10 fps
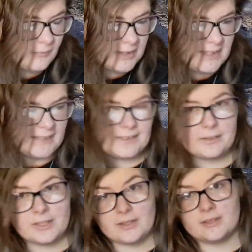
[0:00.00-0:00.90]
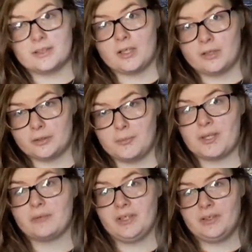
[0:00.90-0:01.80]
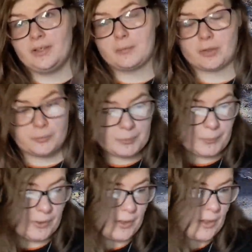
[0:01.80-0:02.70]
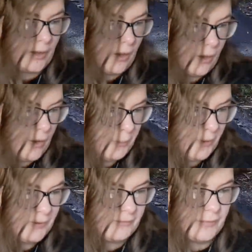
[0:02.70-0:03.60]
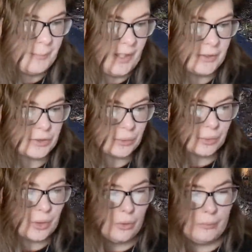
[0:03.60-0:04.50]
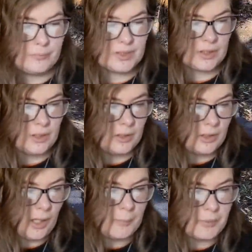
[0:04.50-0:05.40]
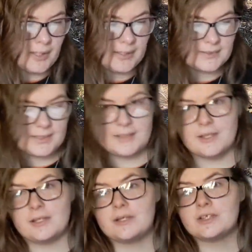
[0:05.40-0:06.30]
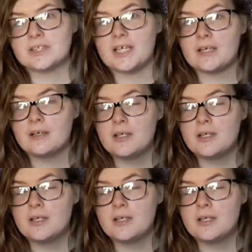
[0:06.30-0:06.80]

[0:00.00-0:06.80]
technically the Cutler Mound and Ambercrombie Park are part of the Bay Shore Homes complex. And then there's a